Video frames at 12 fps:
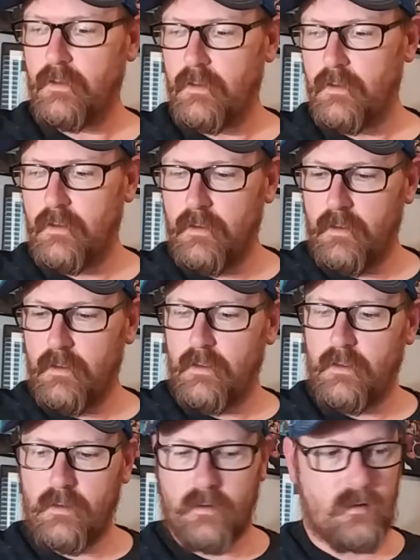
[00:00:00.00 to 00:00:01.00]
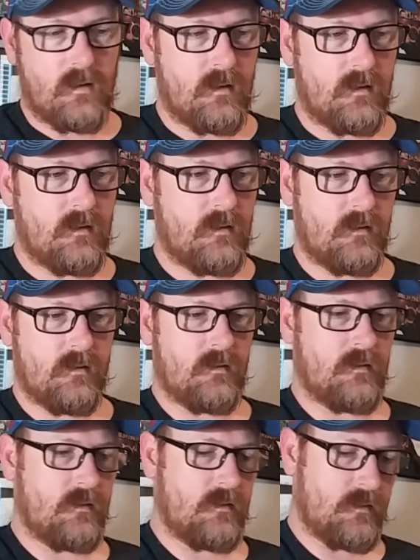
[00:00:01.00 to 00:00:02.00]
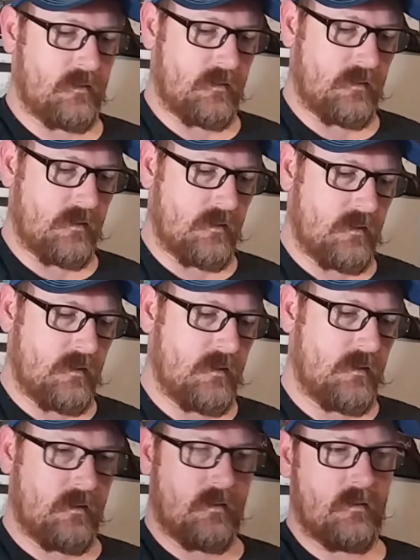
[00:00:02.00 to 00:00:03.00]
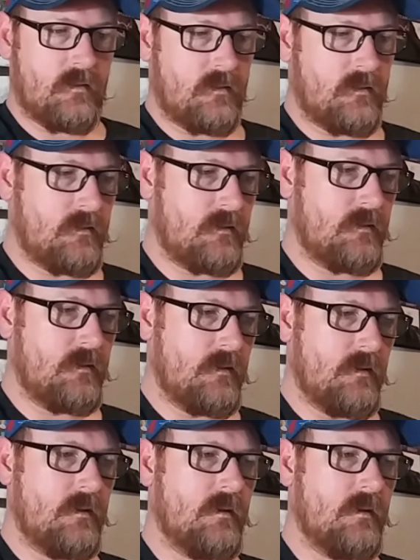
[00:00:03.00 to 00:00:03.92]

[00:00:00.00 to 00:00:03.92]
[no speech]